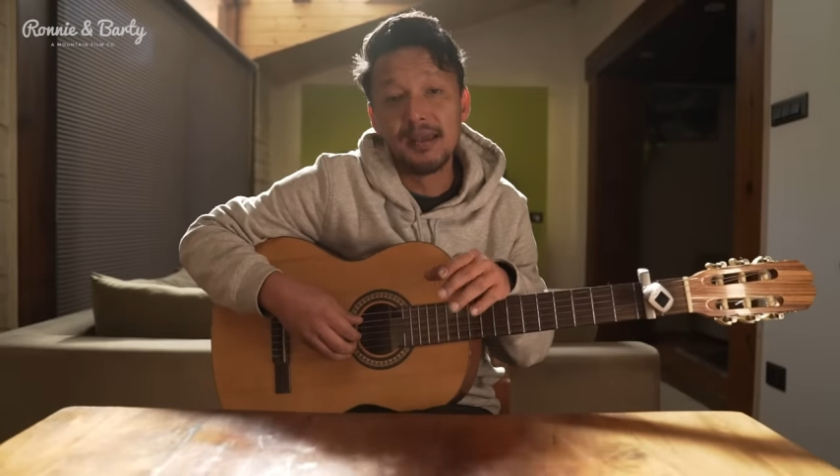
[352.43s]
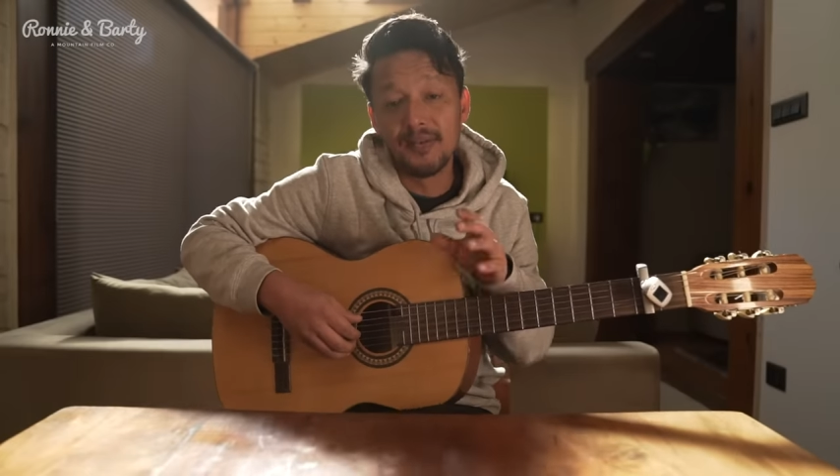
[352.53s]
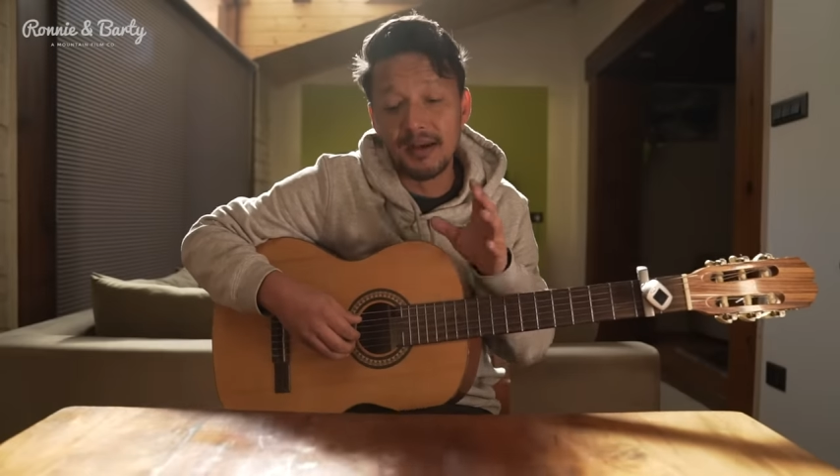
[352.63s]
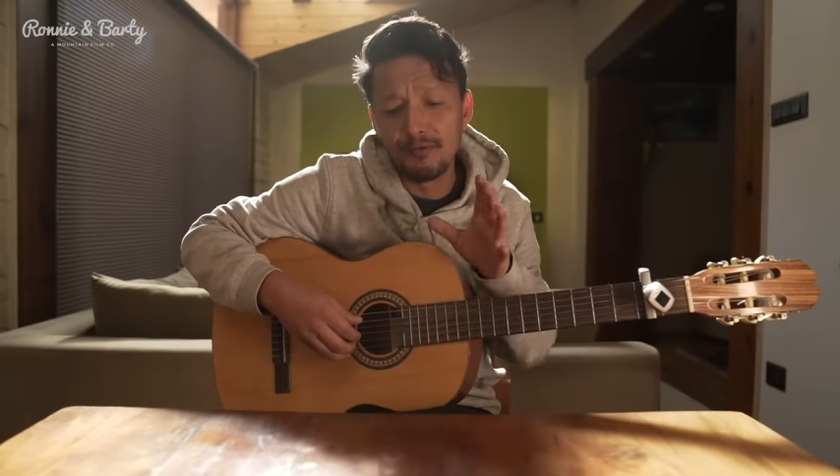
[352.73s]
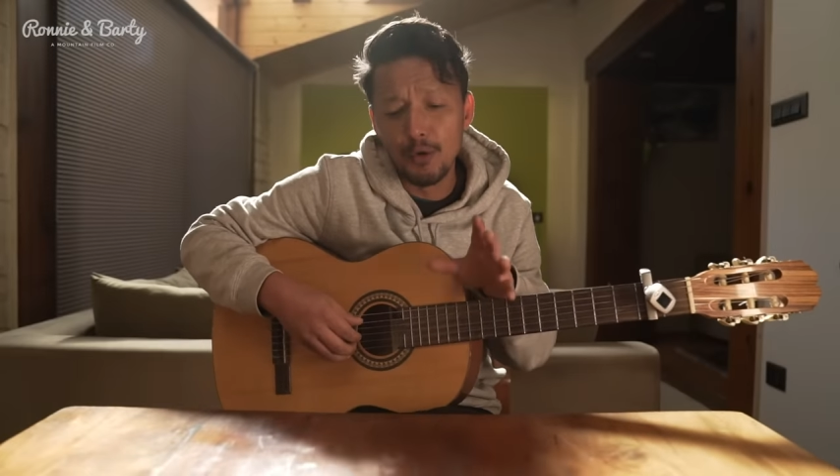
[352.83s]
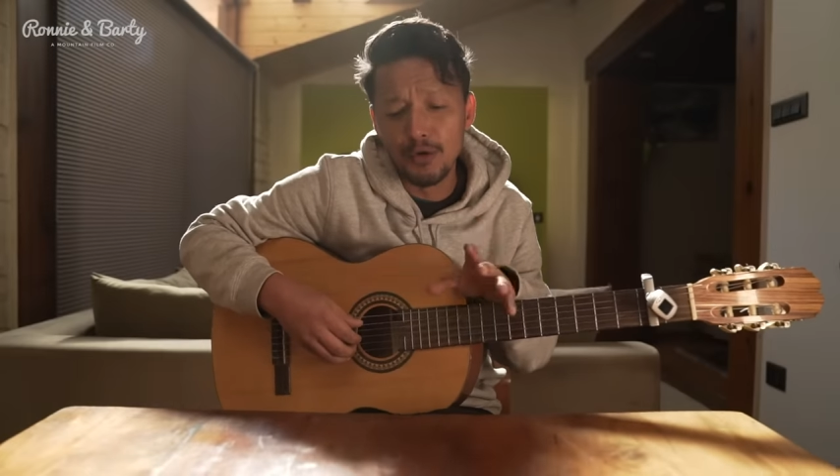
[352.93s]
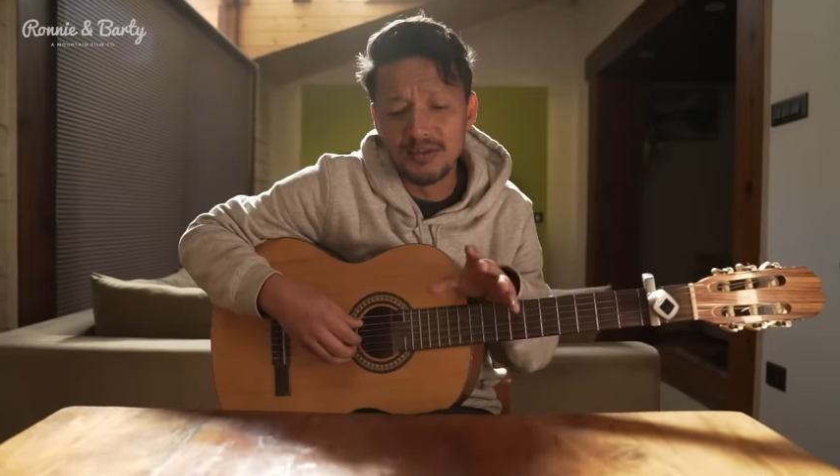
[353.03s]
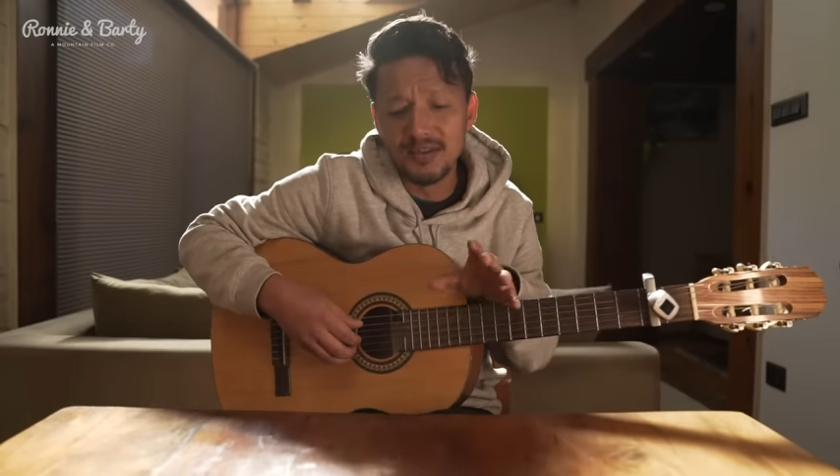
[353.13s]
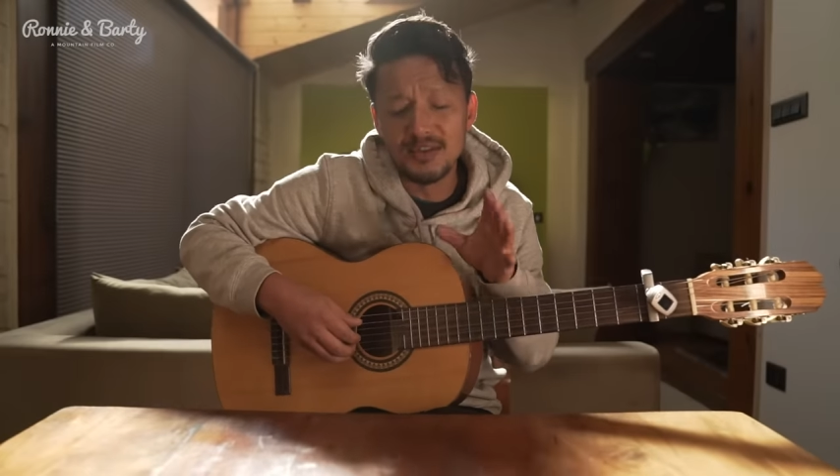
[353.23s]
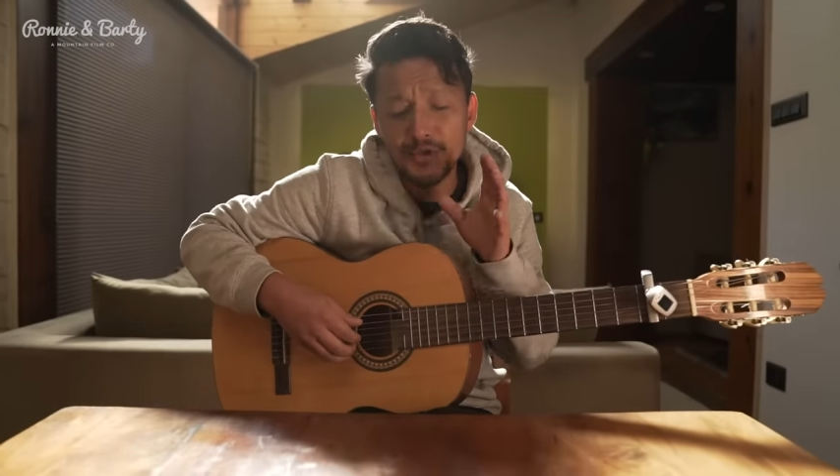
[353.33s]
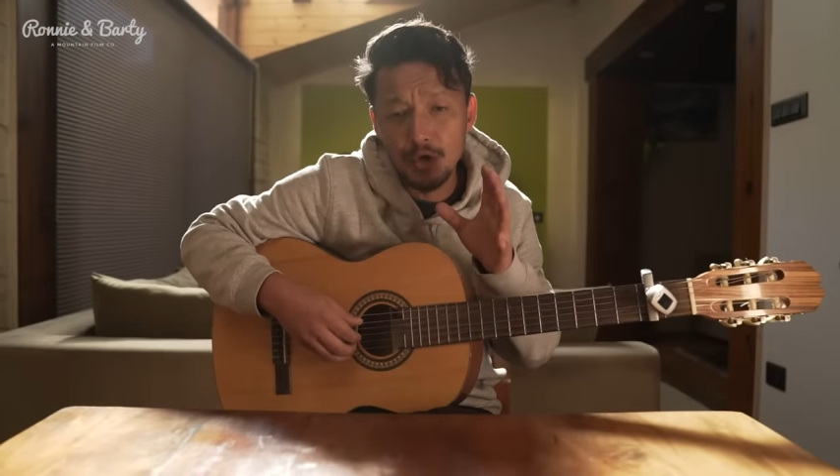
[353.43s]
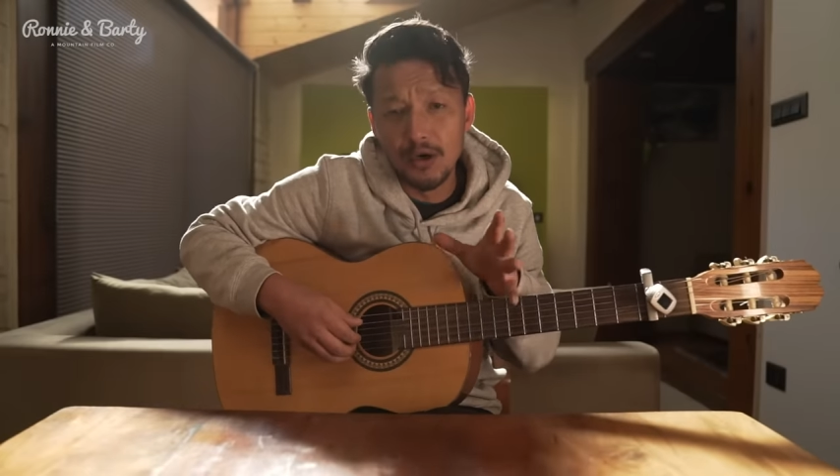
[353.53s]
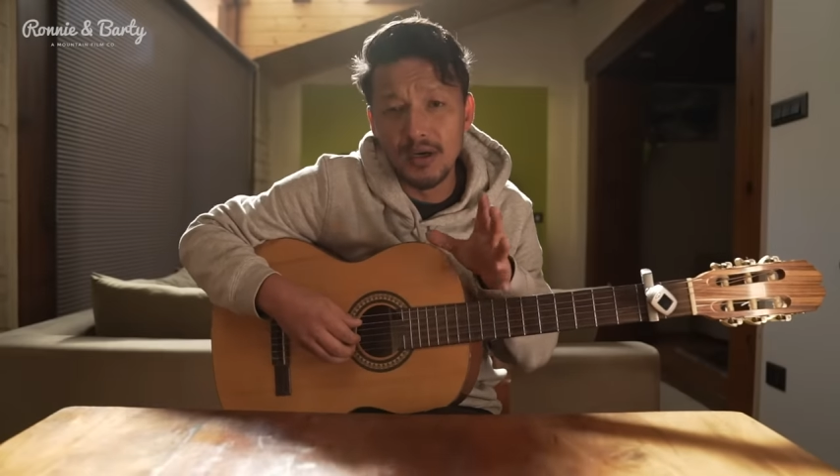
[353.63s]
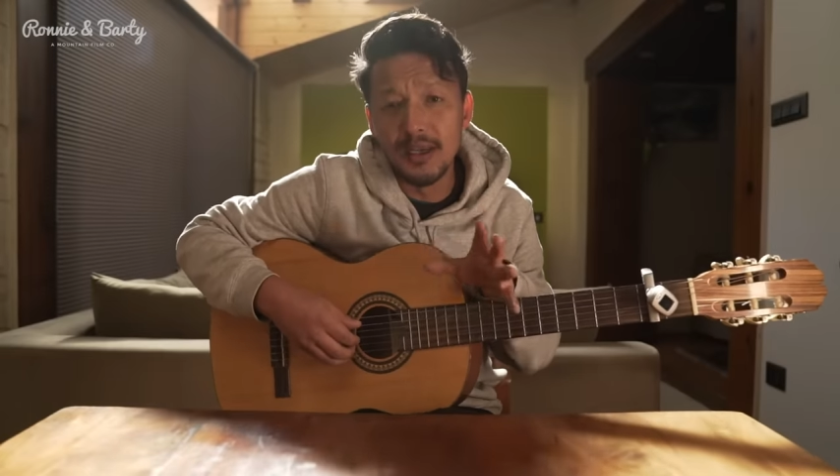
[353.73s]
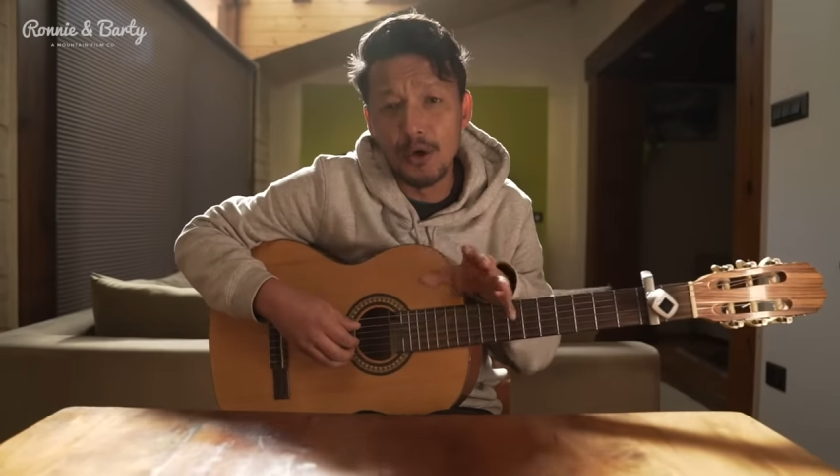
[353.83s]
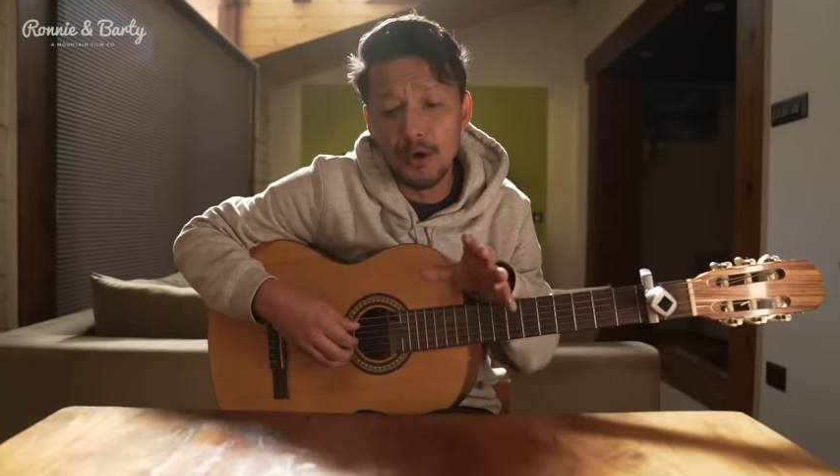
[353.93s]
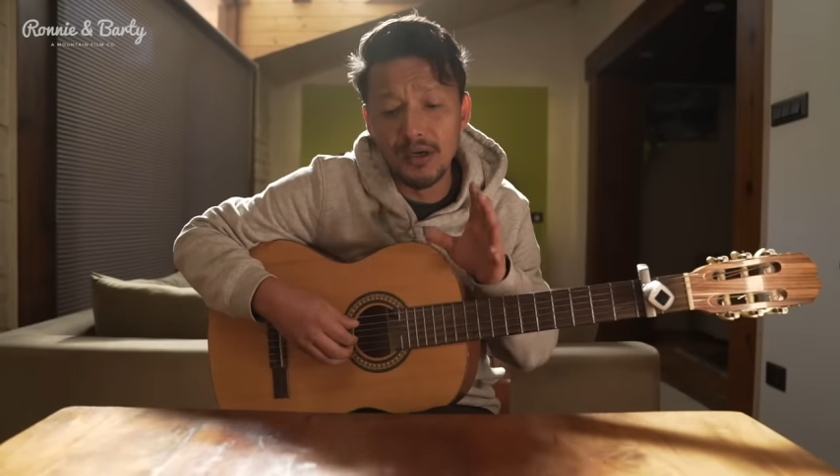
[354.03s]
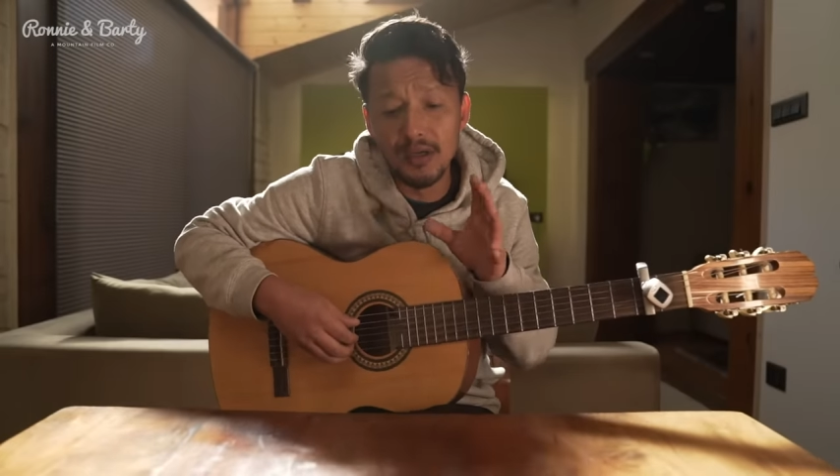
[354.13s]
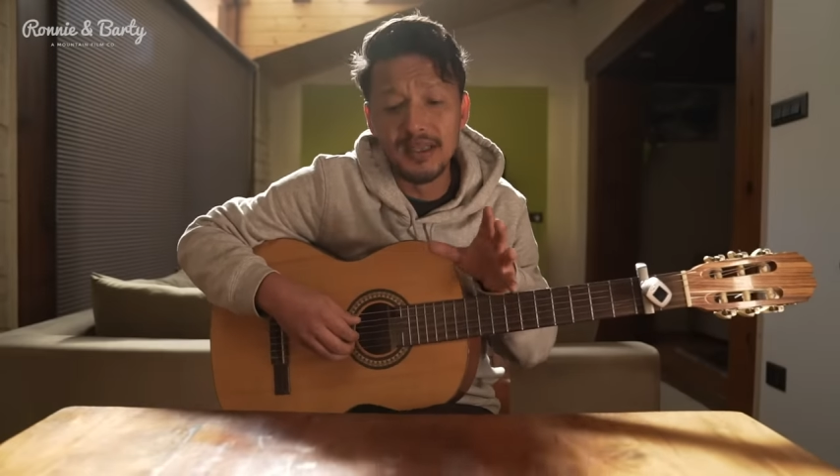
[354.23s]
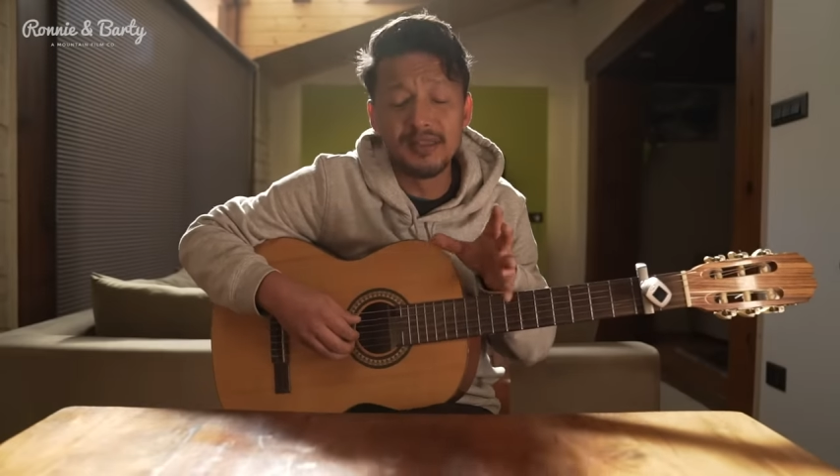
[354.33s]
that focuses strongly on
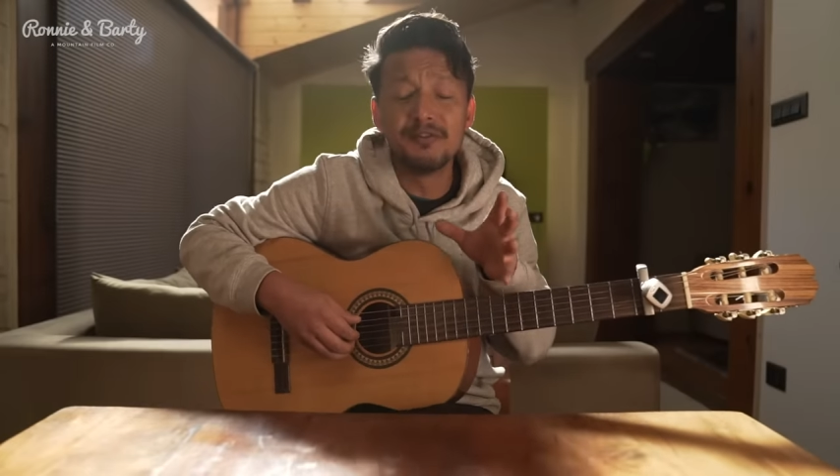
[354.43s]
learning the